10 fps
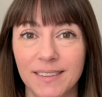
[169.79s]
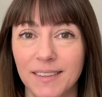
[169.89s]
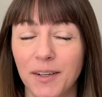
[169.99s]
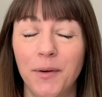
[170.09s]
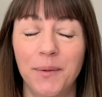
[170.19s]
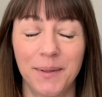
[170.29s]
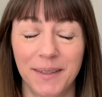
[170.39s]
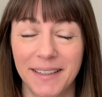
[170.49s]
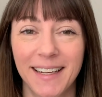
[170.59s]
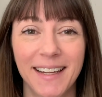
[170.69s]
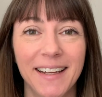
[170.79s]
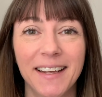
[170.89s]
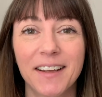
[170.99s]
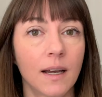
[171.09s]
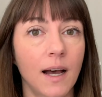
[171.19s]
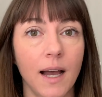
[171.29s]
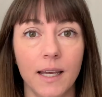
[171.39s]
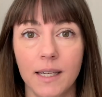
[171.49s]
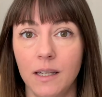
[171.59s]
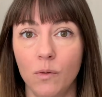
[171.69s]
No.
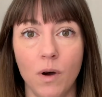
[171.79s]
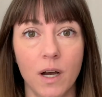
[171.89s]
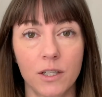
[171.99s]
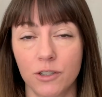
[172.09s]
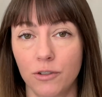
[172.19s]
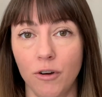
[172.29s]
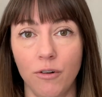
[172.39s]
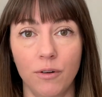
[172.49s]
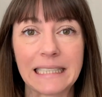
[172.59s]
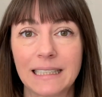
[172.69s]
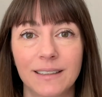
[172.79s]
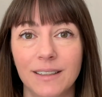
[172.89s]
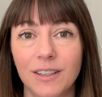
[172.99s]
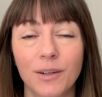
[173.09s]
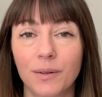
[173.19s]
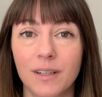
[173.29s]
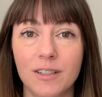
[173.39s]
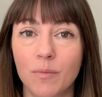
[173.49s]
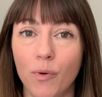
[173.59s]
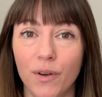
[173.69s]
High heat wash, no. You don't
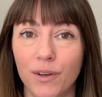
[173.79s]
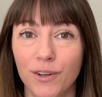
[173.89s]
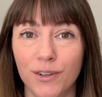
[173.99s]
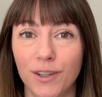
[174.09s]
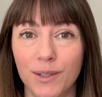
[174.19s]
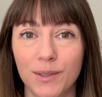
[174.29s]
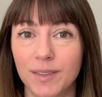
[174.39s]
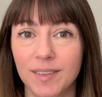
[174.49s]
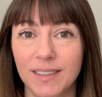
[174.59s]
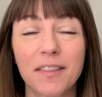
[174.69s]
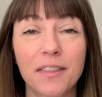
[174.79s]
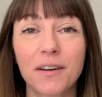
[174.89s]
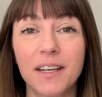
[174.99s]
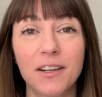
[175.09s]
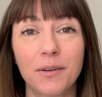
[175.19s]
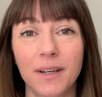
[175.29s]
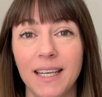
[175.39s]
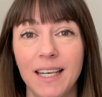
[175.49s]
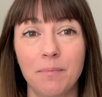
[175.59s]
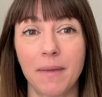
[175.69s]
need to boil your clothes. 30-degree
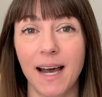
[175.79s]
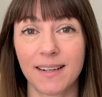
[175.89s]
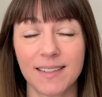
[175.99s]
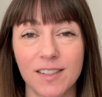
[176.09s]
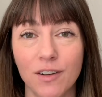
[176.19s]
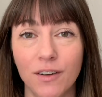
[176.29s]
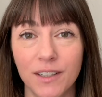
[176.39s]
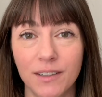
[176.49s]
heat max, that's all you